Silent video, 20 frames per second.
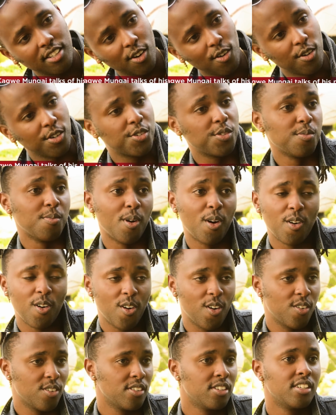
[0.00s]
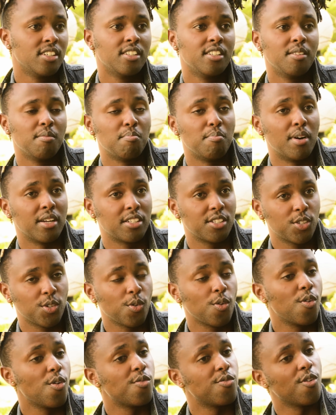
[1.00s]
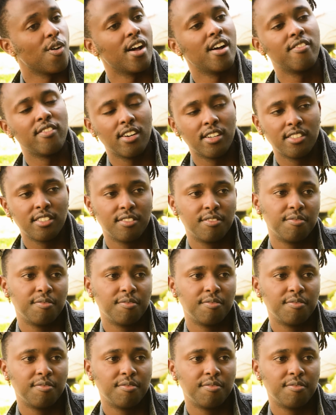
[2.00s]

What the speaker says: or tomorrow, but to go forever.